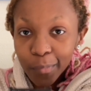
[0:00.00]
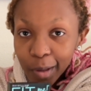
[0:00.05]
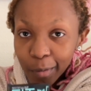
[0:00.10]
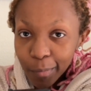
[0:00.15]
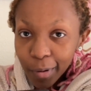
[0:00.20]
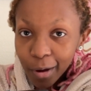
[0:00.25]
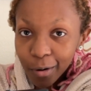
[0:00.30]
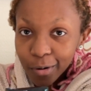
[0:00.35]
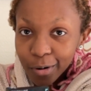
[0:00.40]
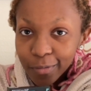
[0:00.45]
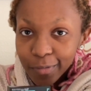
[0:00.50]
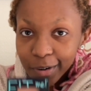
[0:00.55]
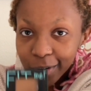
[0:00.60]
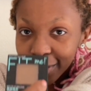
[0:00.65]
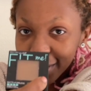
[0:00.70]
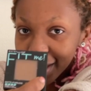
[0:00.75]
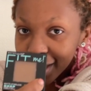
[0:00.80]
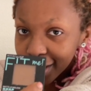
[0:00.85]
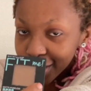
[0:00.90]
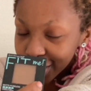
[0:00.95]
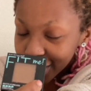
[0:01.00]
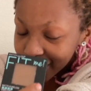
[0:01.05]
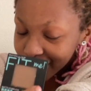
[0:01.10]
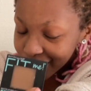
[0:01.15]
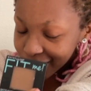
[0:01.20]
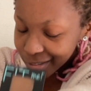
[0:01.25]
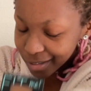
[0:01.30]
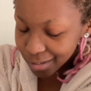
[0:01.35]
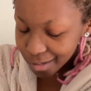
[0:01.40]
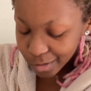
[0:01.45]
powder foundation,
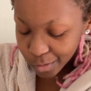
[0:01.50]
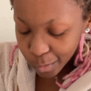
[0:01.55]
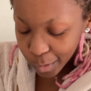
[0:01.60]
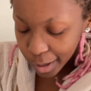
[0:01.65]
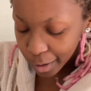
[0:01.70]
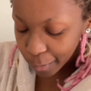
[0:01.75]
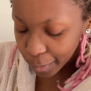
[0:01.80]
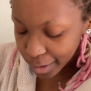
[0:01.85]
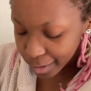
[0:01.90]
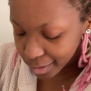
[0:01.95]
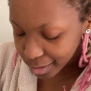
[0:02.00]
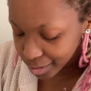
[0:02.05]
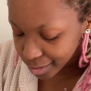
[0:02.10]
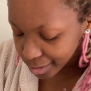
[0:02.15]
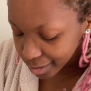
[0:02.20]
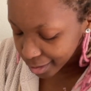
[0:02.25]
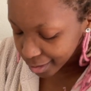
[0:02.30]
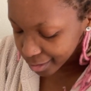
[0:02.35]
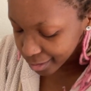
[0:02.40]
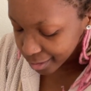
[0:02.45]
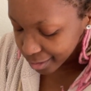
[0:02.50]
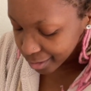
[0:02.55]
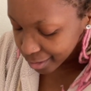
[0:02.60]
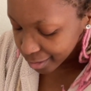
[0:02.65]
because this is what I wear these days,